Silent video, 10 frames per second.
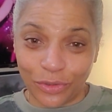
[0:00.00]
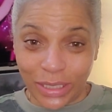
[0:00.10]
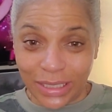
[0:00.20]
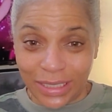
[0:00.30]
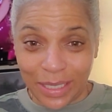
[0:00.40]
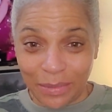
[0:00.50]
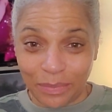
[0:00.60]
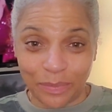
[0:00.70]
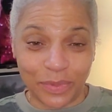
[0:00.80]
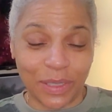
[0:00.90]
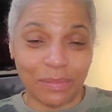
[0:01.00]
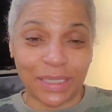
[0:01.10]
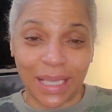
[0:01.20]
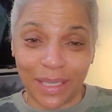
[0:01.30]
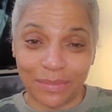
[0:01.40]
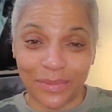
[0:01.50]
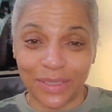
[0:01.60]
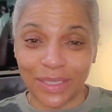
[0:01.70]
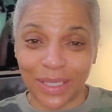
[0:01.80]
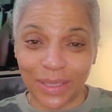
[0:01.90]
dress it up
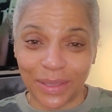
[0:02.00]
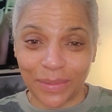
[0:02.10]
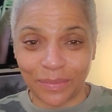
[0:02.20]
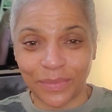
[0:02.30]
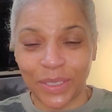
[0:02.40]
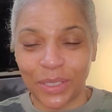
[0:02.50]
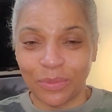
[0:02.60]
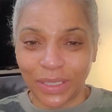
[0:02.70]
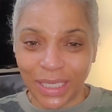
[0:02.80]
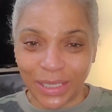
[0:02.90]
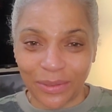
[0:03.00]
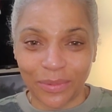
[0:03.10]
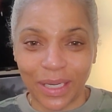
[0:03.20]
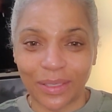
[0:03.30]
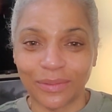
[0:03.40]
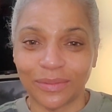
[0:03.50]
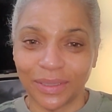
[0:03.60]
sometimes when I go out